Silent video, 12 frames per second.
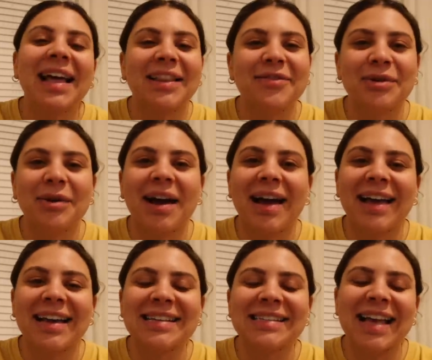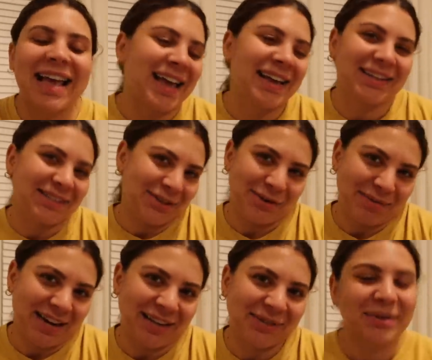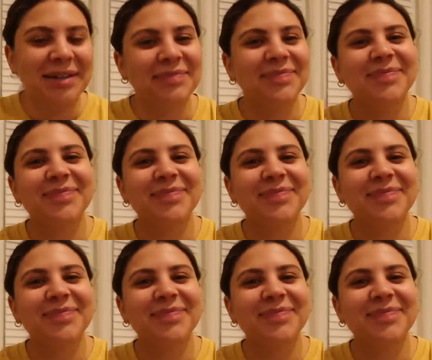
I love you guys, and I'll see you in my next one.